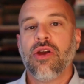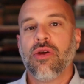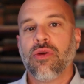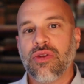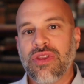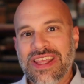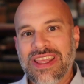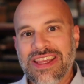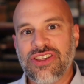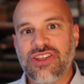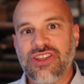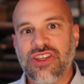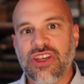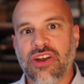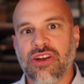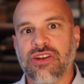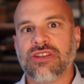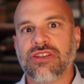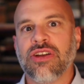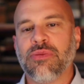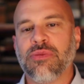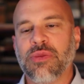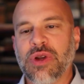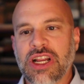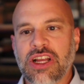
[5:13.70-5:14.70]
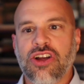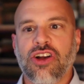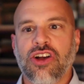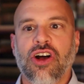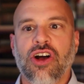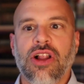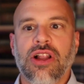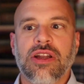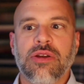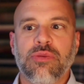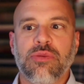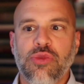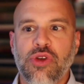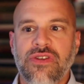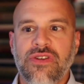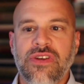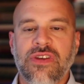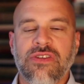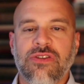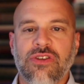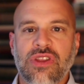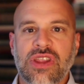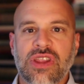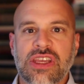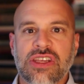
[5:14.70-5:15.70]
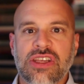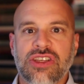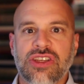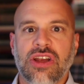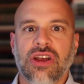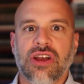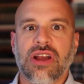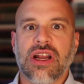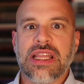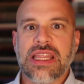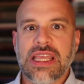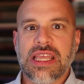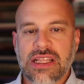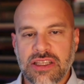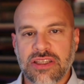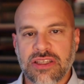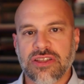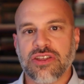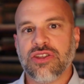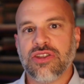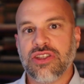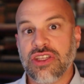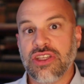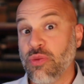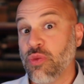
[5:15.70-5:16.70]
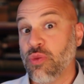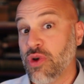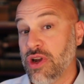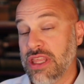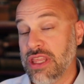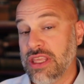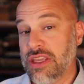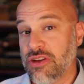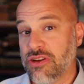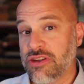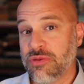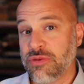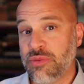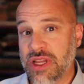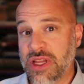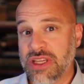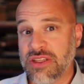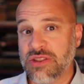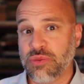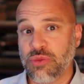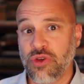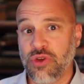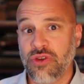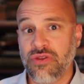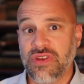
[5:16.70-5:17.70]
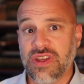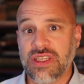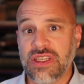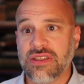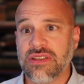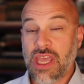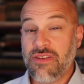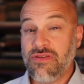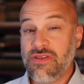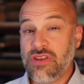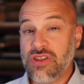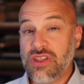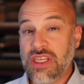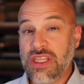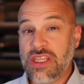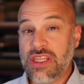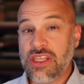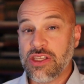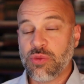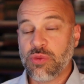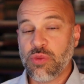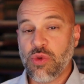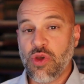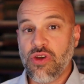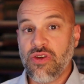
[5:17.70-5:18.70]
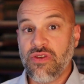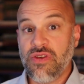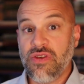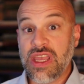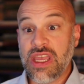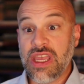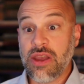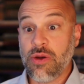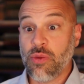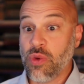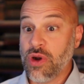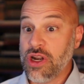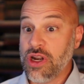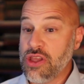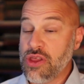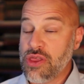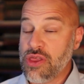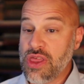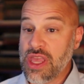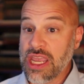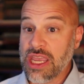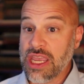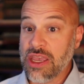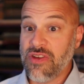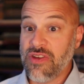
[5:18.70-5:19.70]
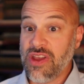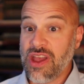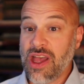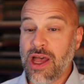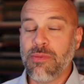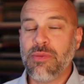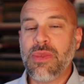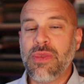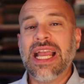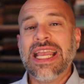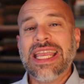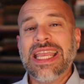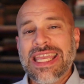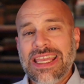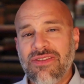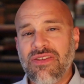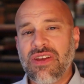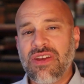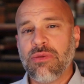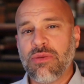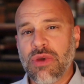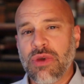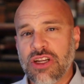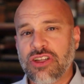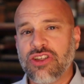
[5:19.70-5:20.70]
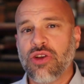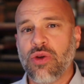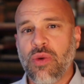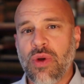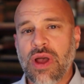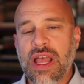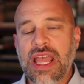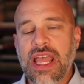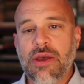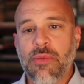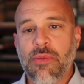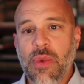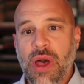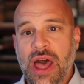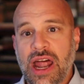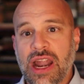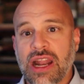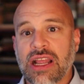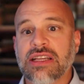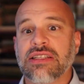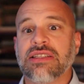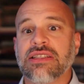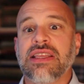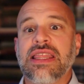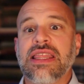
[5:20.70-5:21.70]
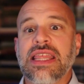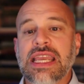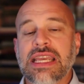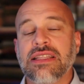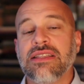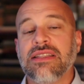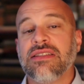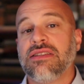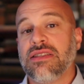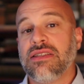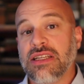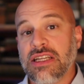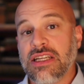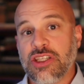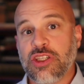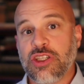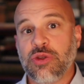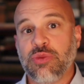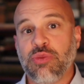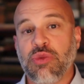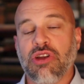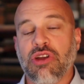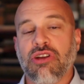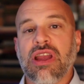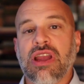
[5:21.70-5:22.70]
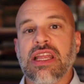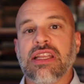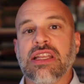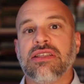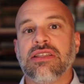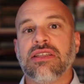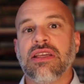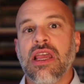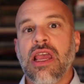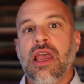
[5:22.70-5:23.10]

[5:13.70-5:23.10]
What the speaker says: this year. So I'm going to call it a movie for this year. I think this is one of the year's best movies. Have you seen this movie? What do you think of it? I'm not giving much away about it because I think this is an experience,